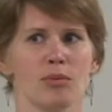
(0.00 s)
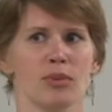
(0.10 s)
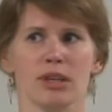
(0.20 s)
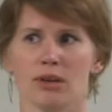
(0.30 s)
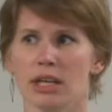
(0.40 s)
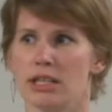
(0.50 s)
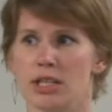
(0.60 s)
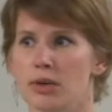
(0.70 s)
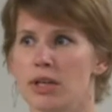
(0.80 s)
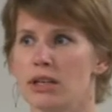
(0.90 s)
But you can
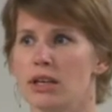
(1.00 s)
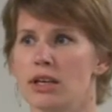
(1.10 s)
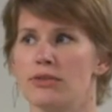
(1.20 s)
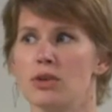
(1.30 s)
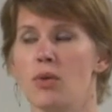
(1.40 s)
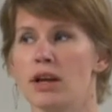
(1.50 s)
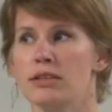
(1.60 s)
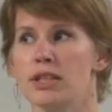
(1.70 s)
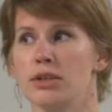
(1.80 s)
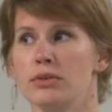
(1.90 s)
do it if you
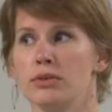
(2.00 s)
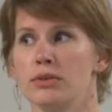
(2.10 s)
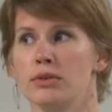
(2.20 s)
want to.